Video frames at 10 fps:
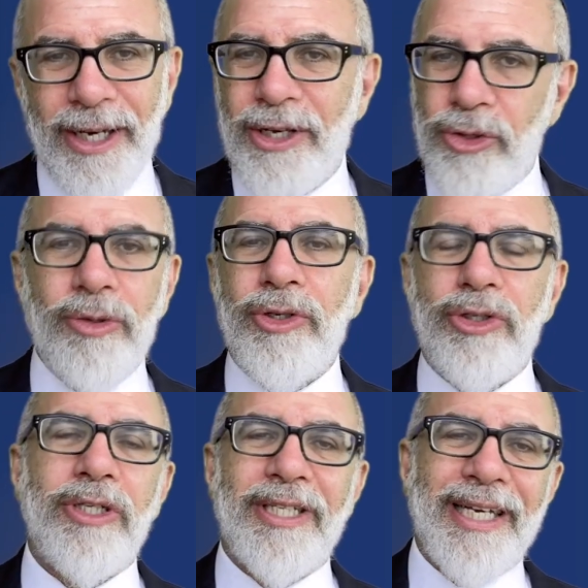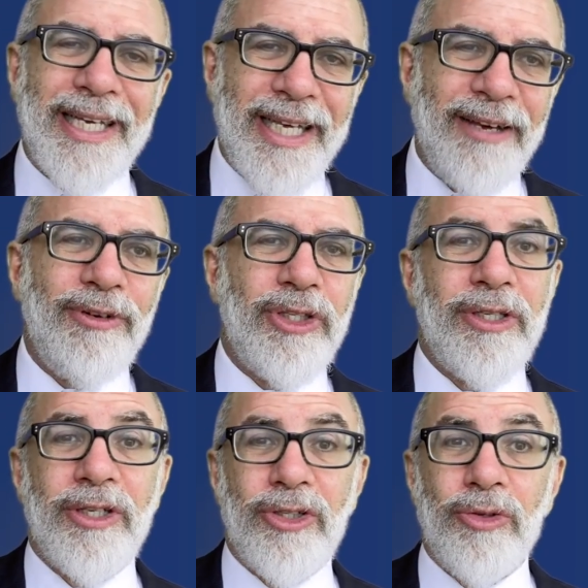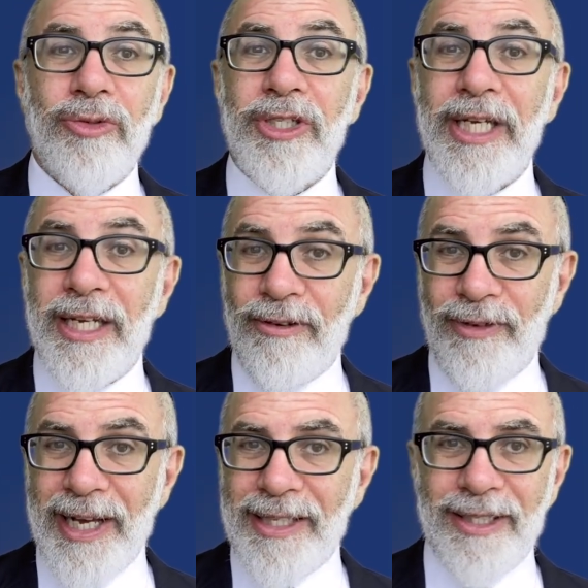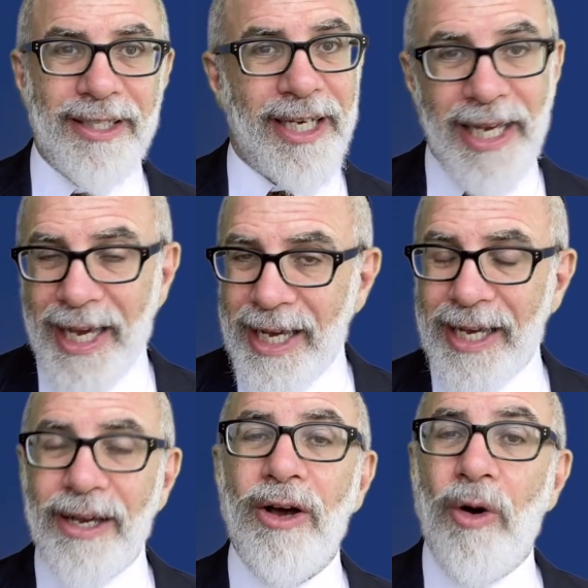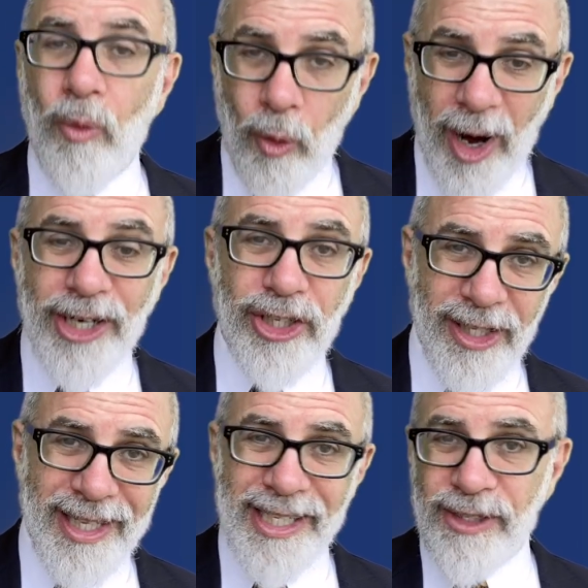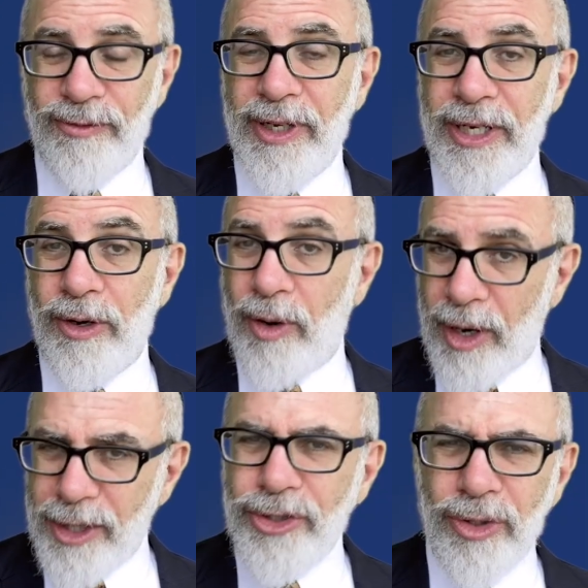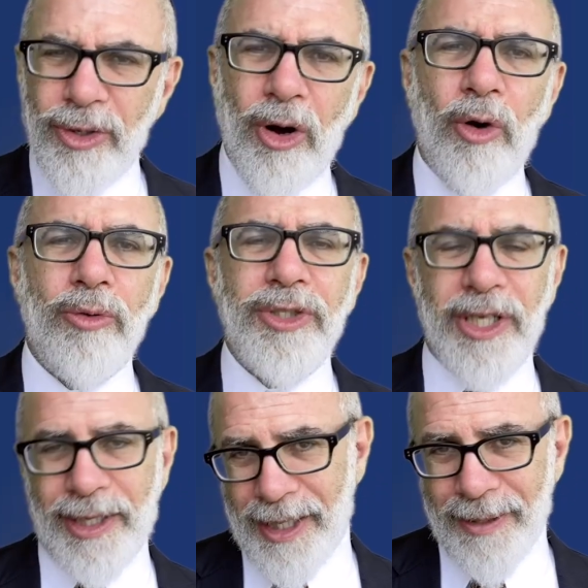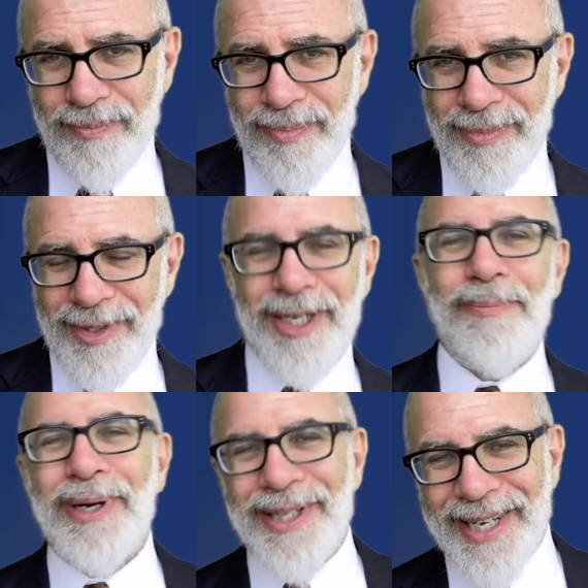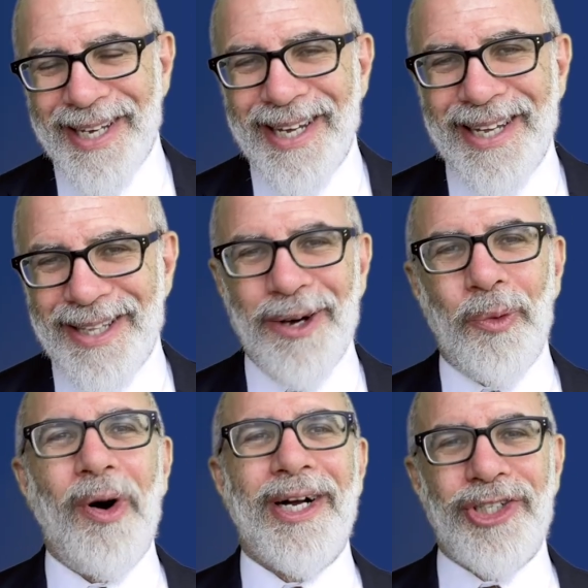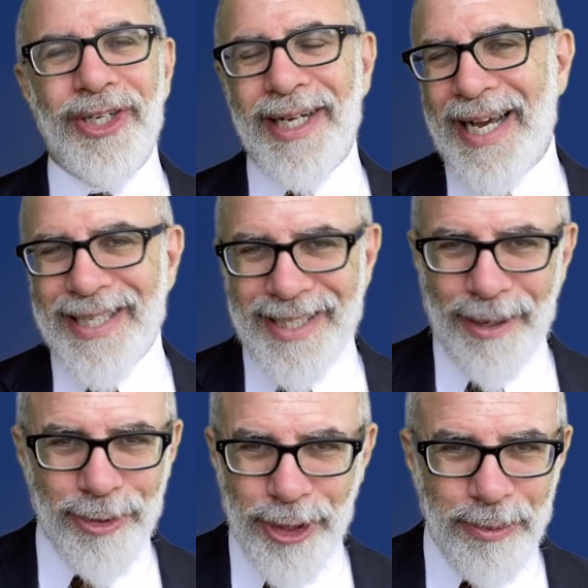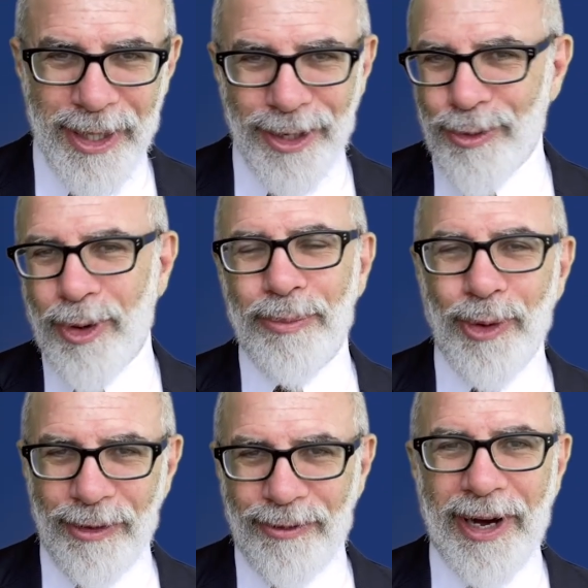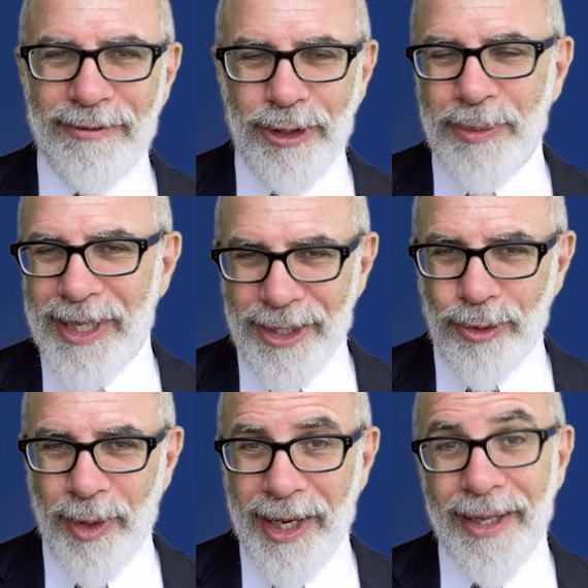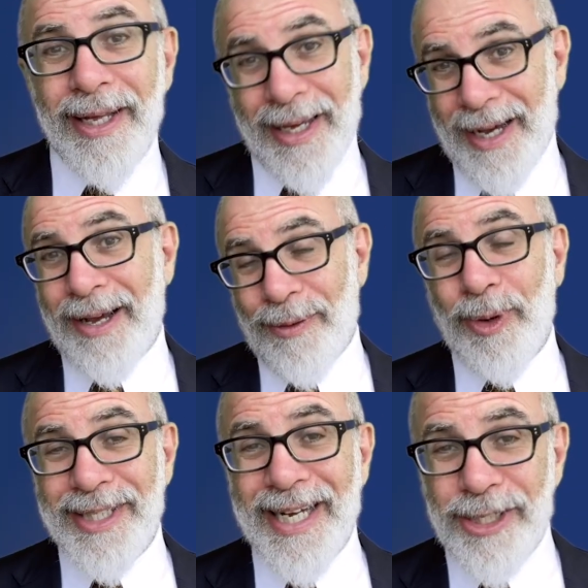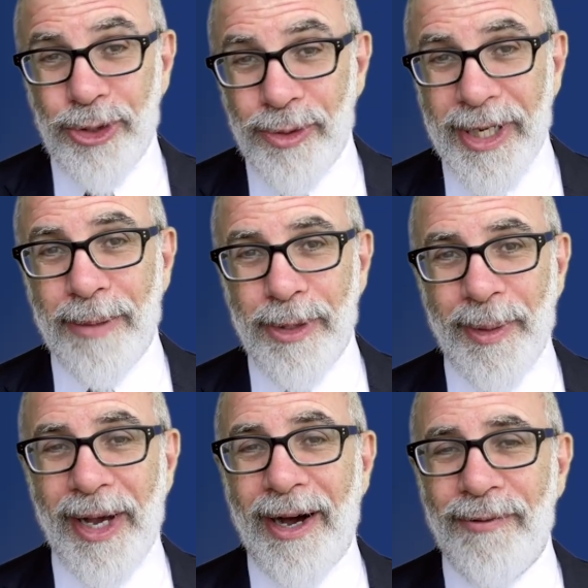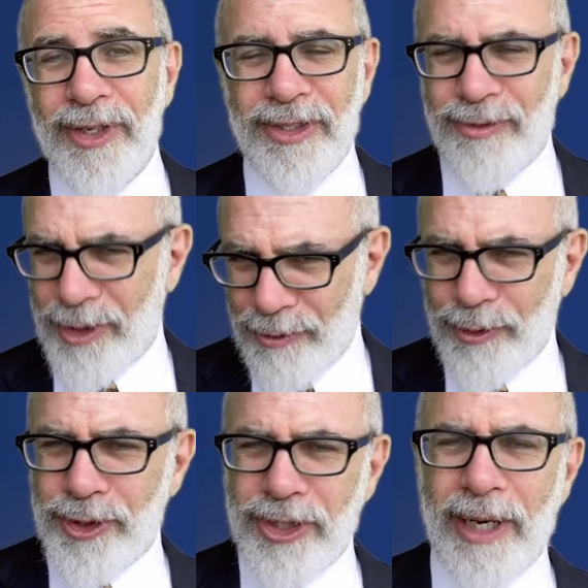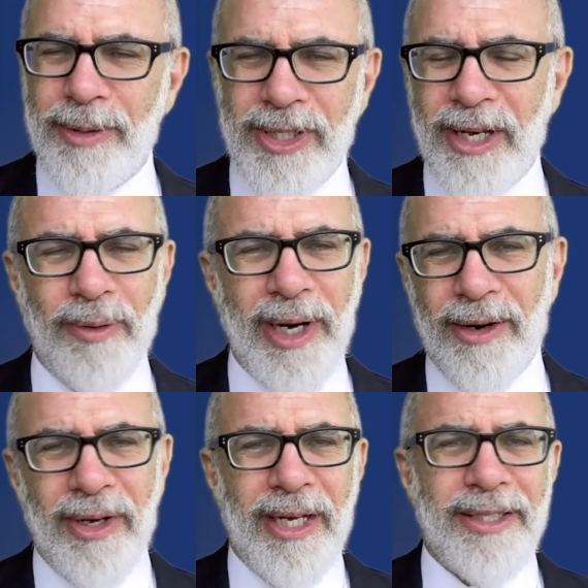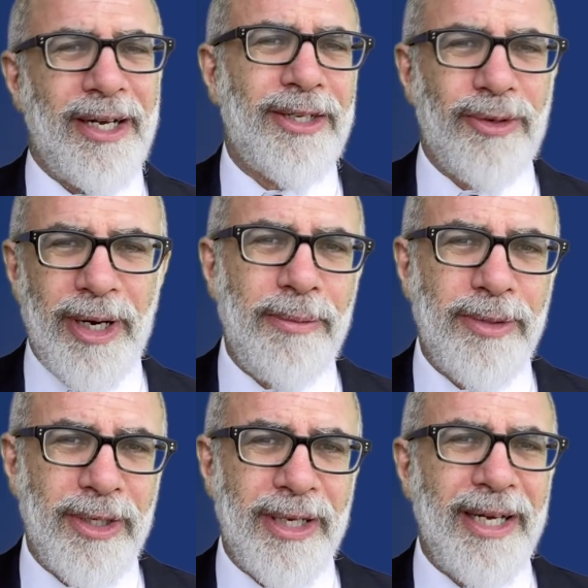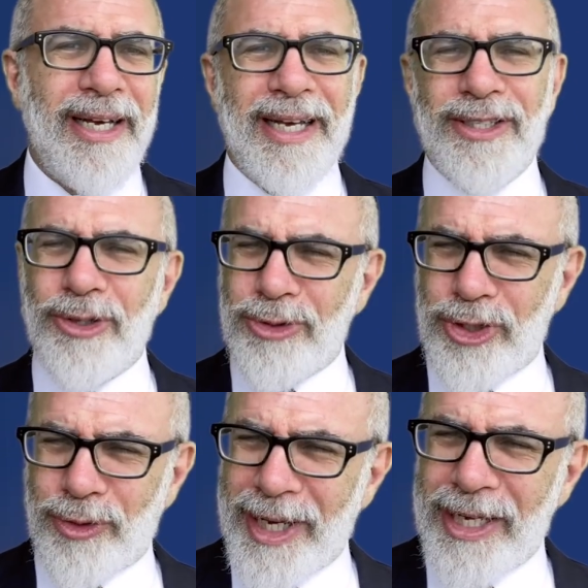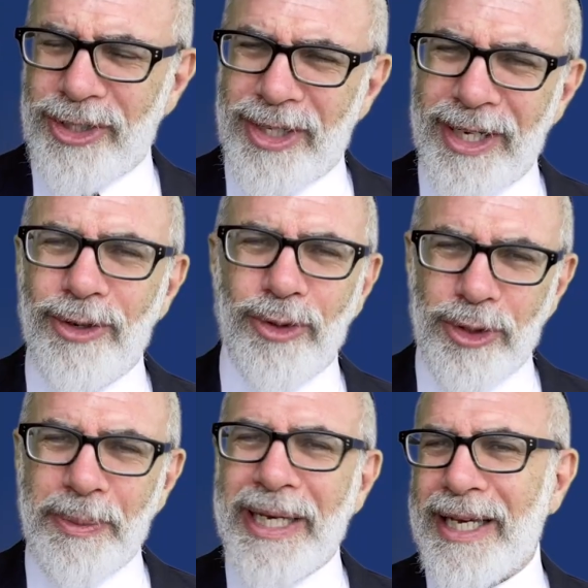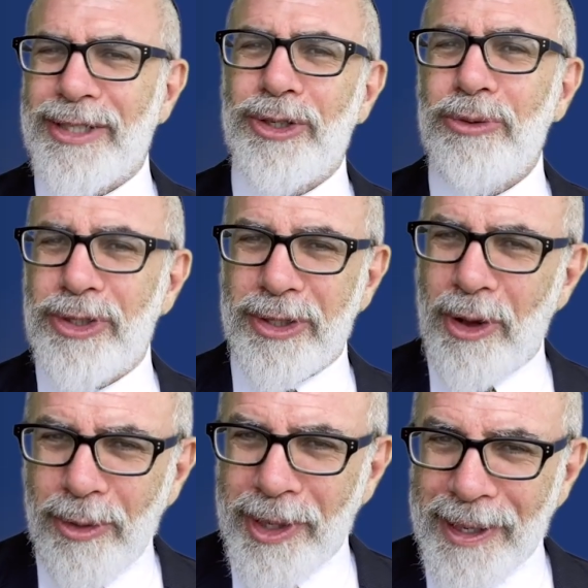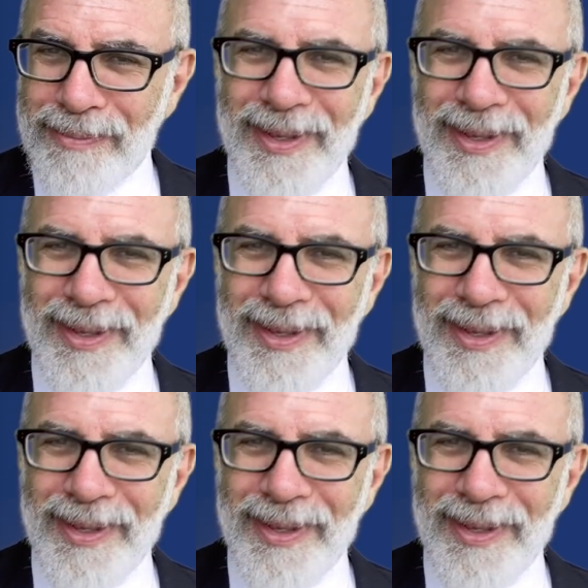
you could just give it to the students in advance and say, hey, watch this video on your own time. Typically, they'll watch it at double speed or 1.5 speed as well. I once had a student come to my office for the first time and say, wow, Dr. Abramson, it's so strange to hear you speaking so slowly.